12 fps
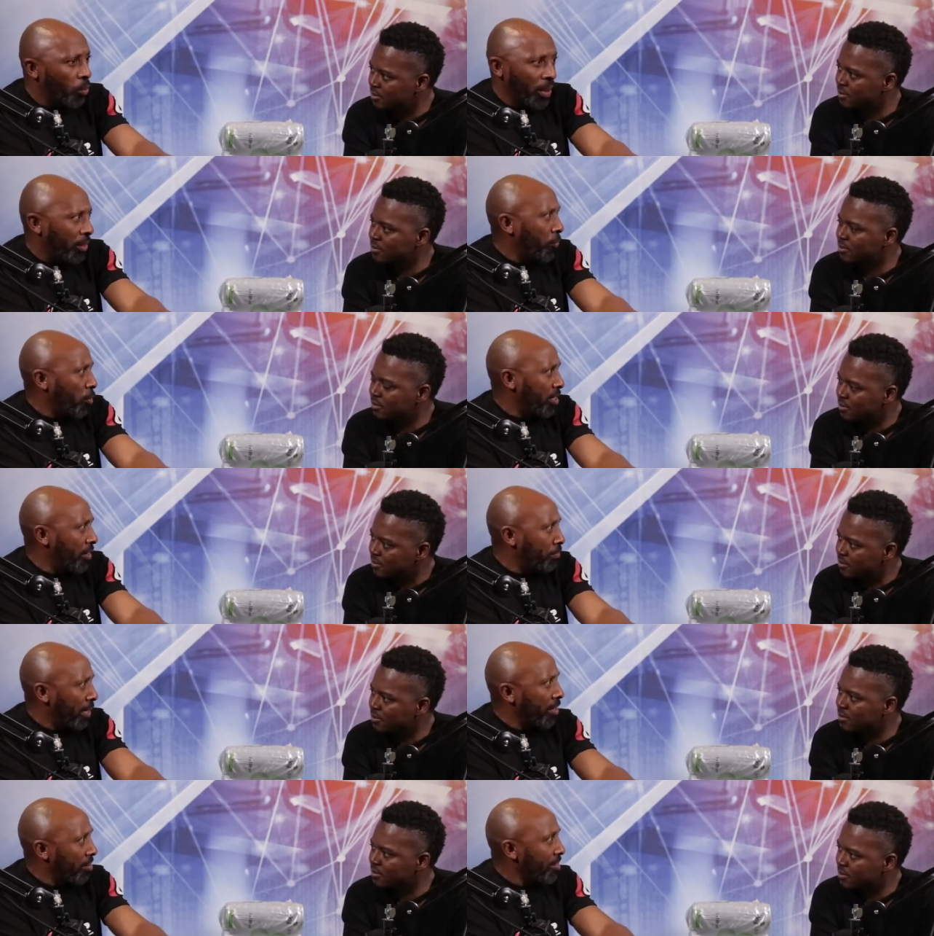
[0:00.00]
Speaker 1: worth
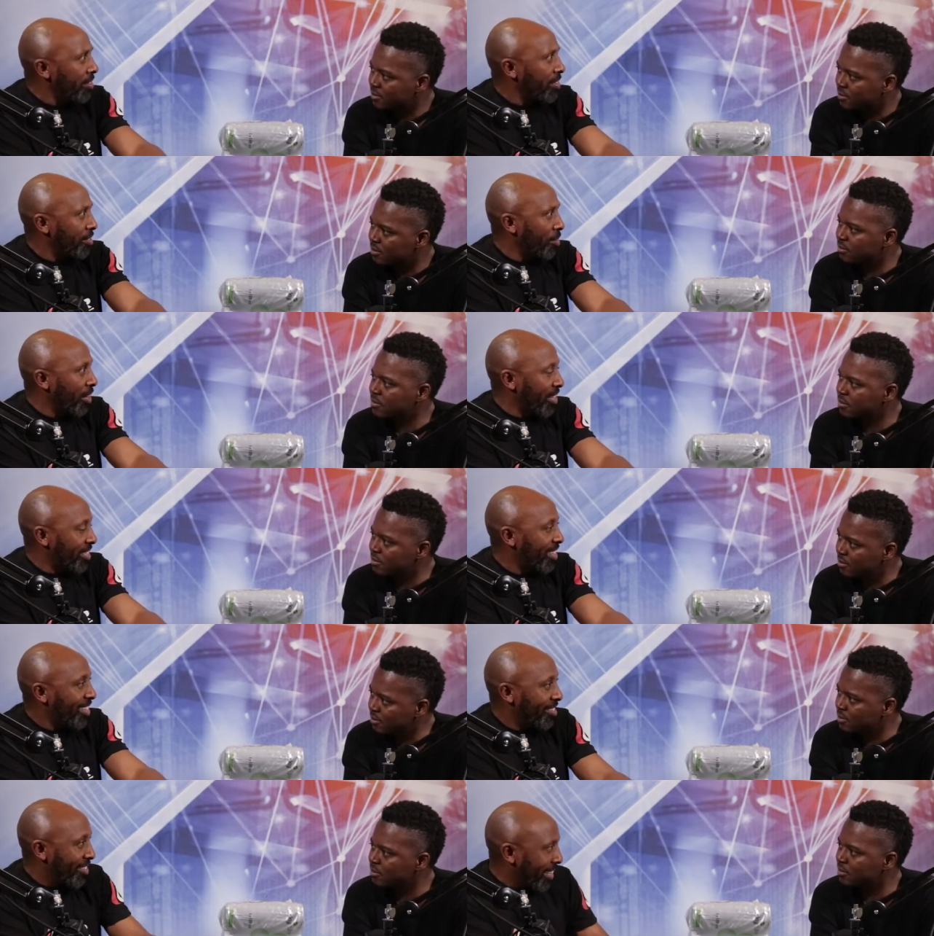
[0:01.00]
14 billion dollars.
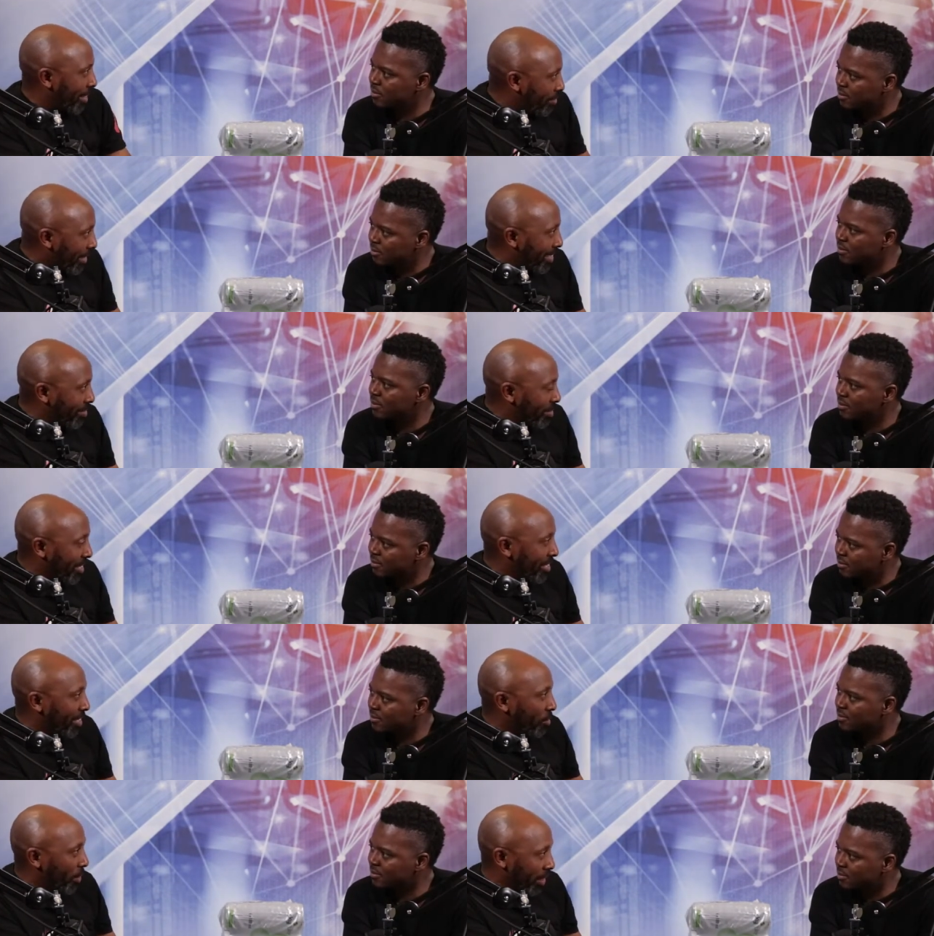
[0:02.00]
Mm. You'd rather make them when
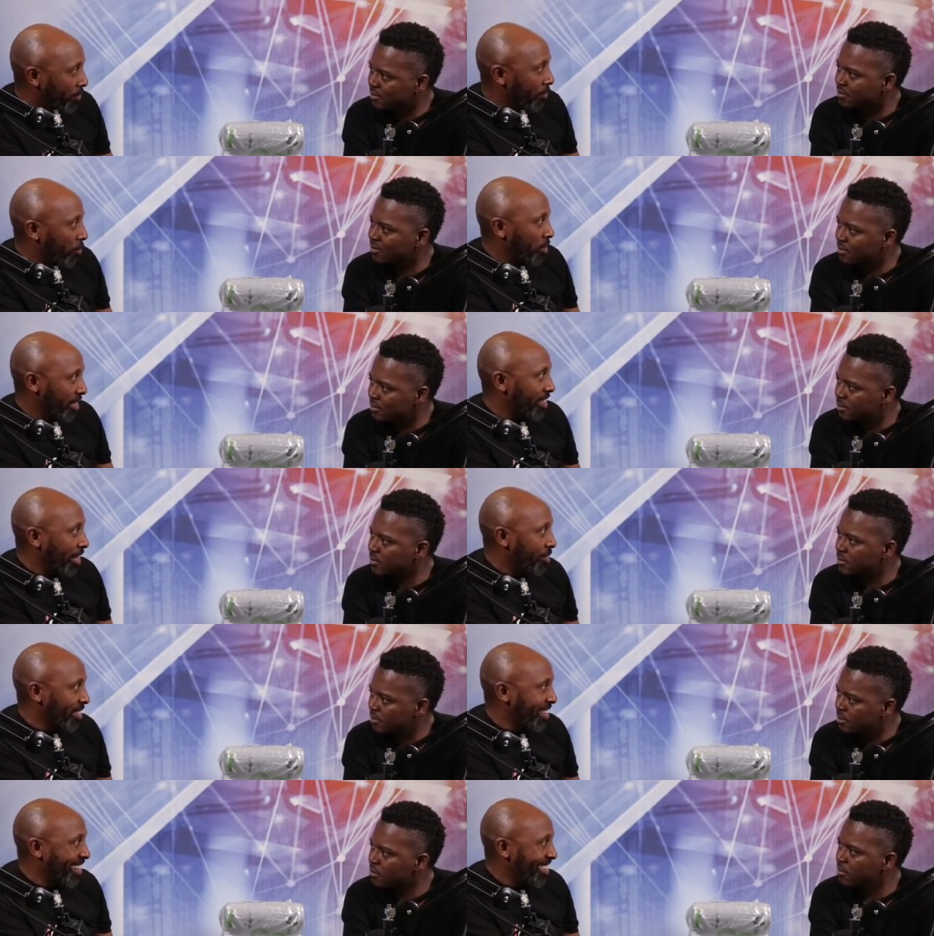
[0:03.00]
it's still worth
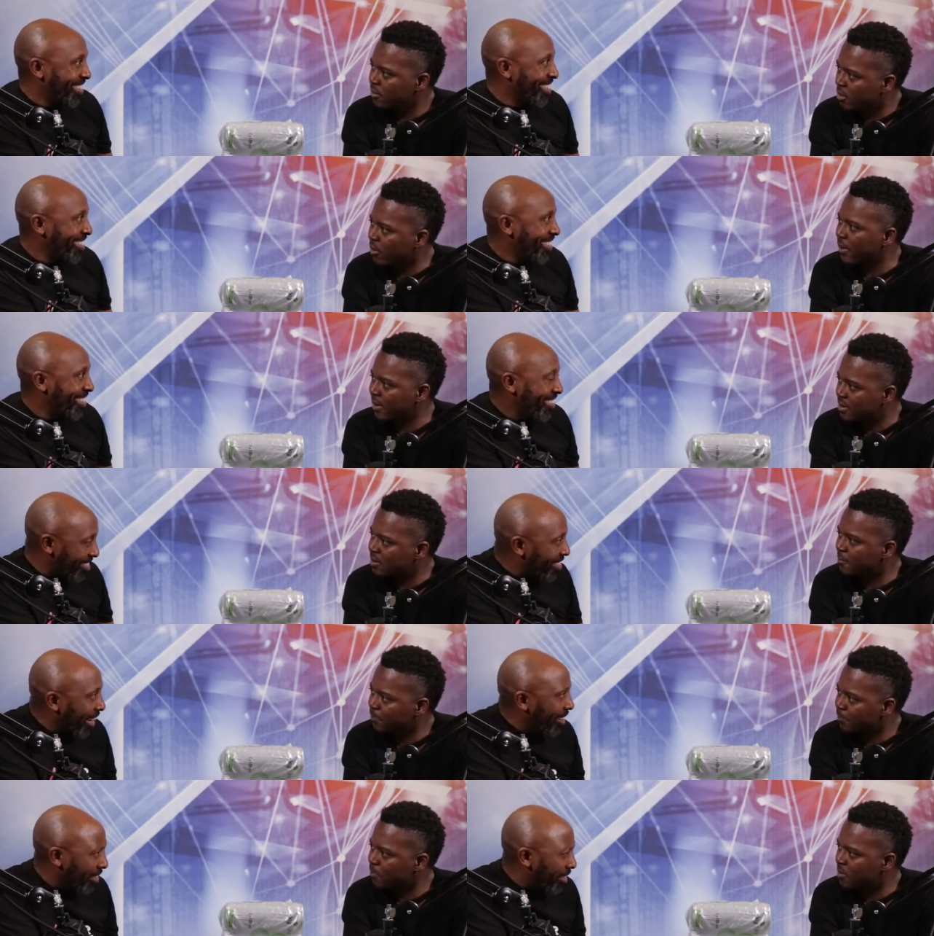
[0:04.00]
14,000 rand. Correct.
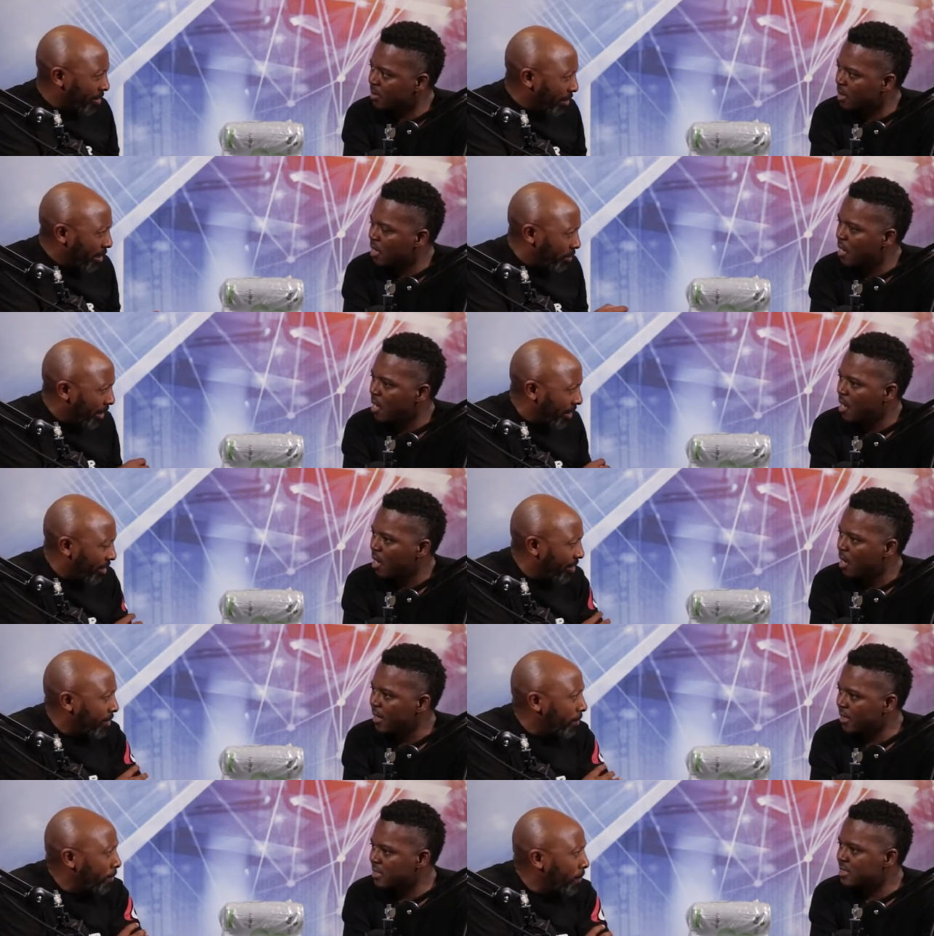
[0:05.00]
Yeah, I think it's much better
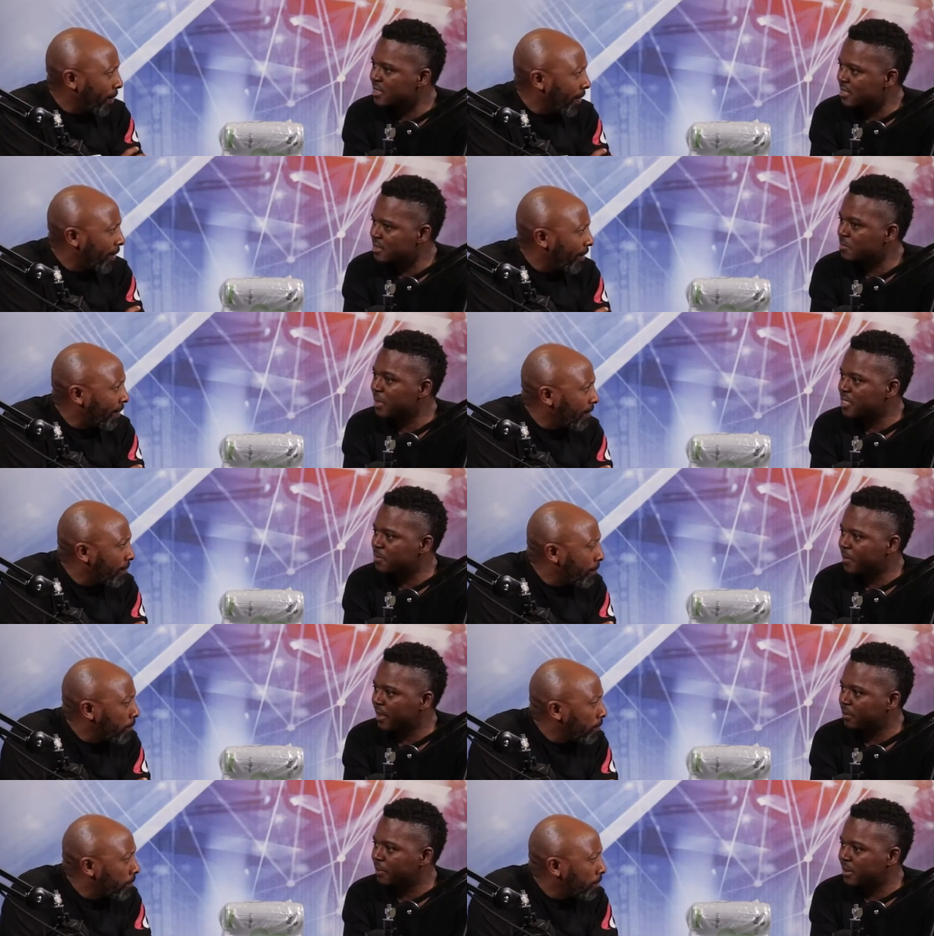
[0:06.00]
then.
Speaker 2: It is, it is much
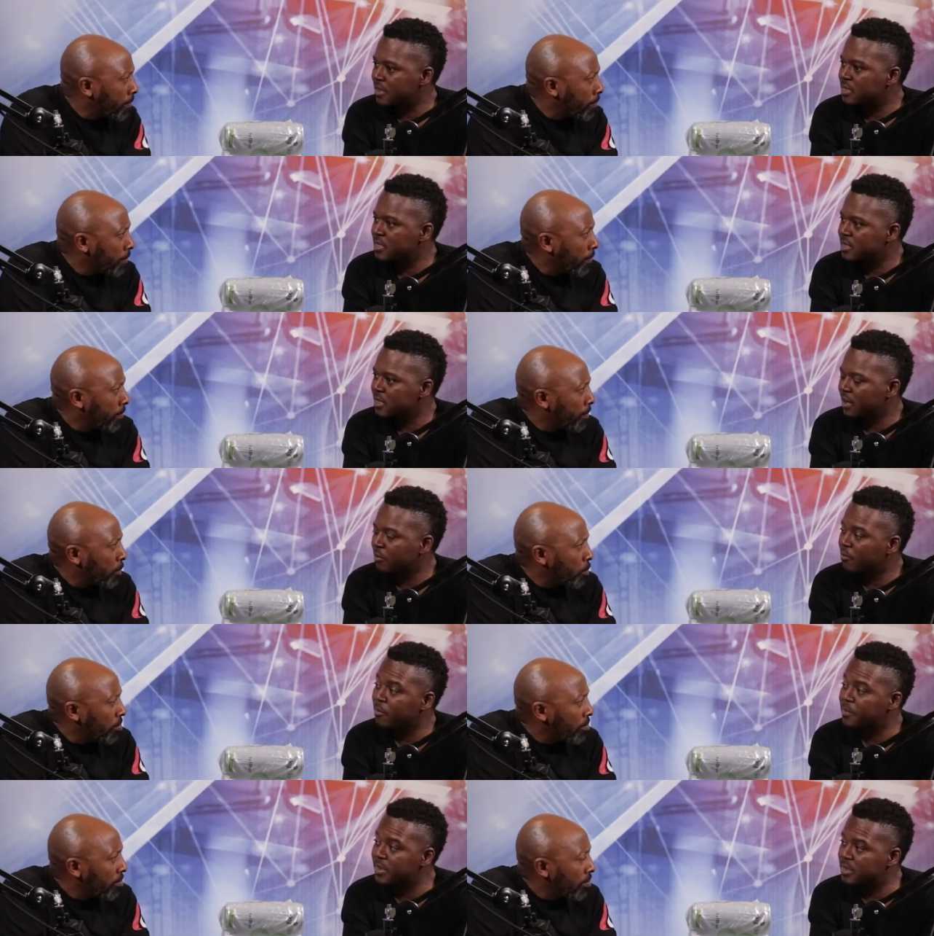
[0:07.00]
better, but in this type
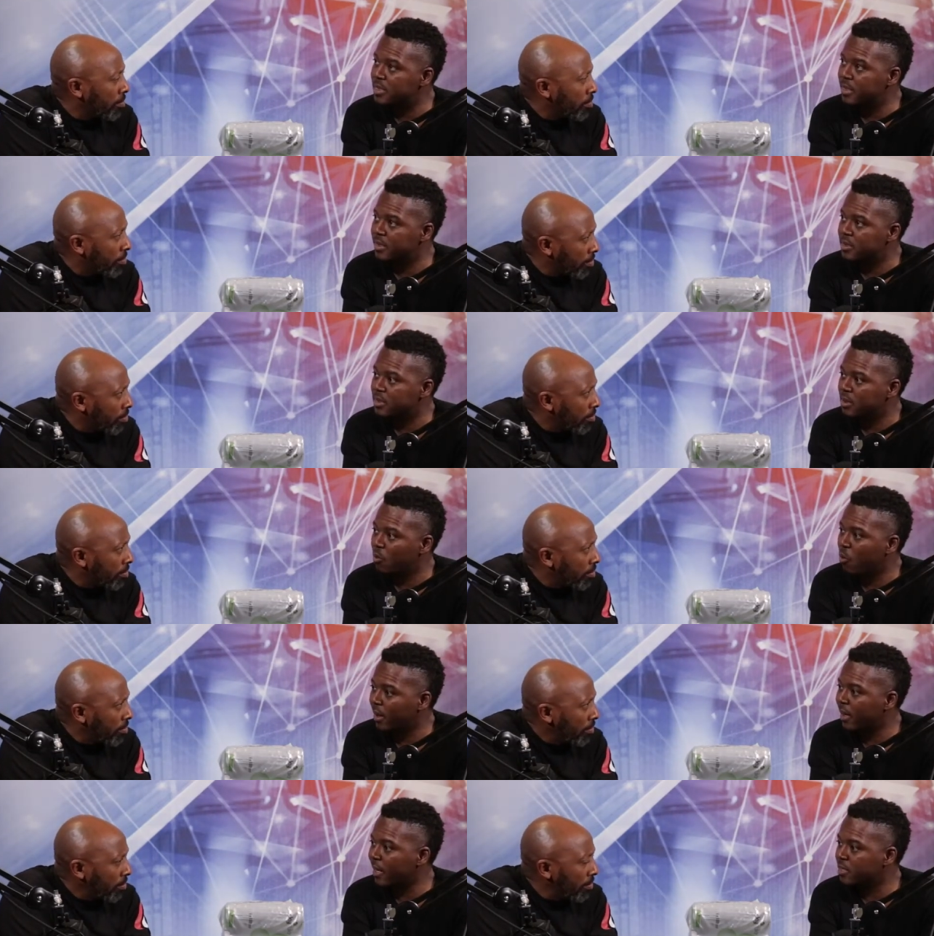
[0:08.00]
of a business,
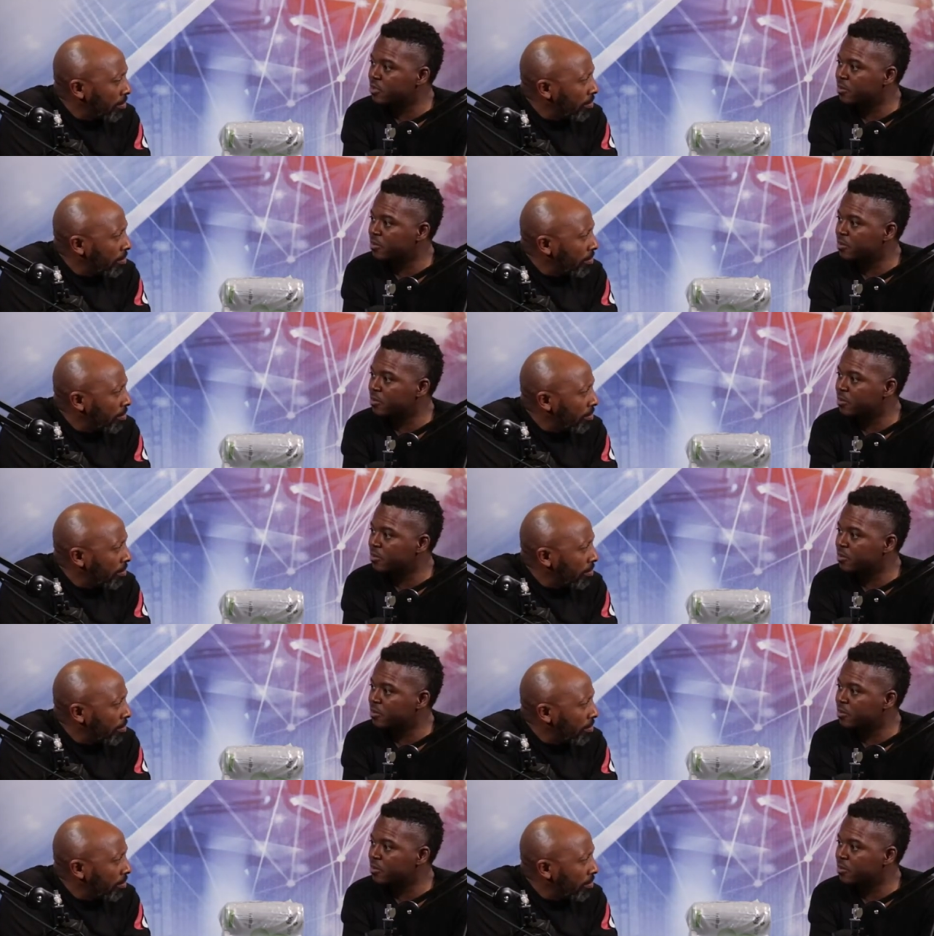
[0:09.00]
one has